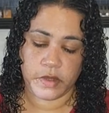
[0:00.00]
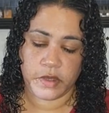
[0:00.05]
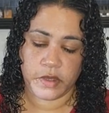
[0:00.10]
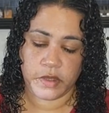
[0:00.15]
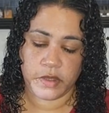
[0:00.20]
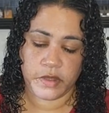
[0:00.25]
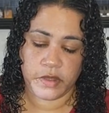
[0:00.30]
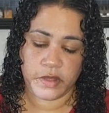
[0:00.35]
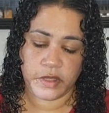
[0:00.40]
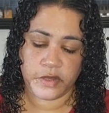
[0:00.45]

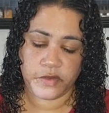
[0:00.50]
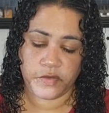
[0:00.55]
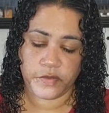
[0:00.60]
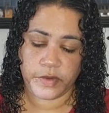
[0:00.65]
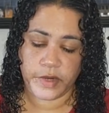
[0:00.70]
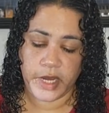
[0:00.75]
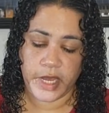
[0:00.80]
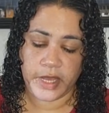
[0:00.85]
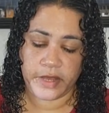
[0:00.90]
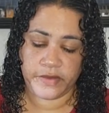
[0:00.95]
And this one
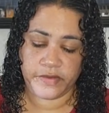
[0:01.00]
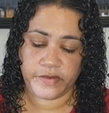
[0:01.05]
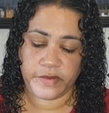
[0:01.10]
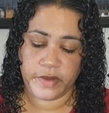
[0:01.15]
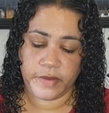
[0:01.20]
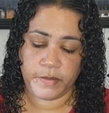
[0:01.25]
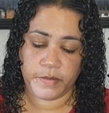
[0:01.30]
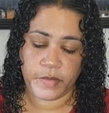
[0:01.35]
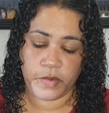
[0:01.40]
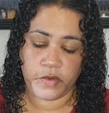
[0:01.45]
has the
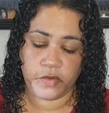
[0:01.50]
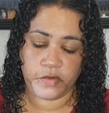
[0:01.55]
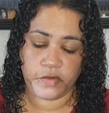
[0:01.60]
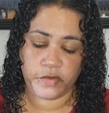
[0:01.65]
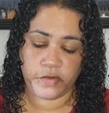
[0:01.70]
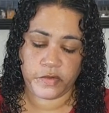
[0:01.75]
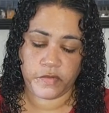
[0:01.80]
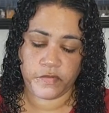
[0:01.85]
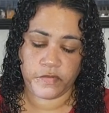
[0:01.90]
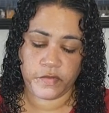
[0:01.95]

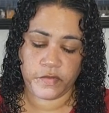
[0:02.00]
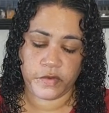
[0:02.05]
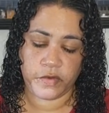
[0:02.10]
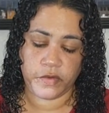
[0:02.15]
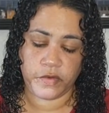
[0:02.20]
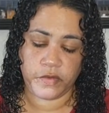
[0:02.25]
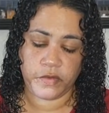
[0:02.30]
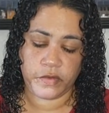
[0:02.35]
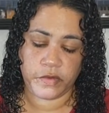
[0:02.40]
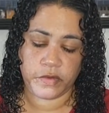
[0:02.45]
most
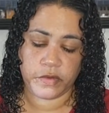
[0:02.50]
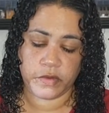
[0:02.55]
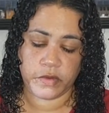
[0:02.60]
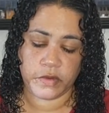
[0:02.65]
roots.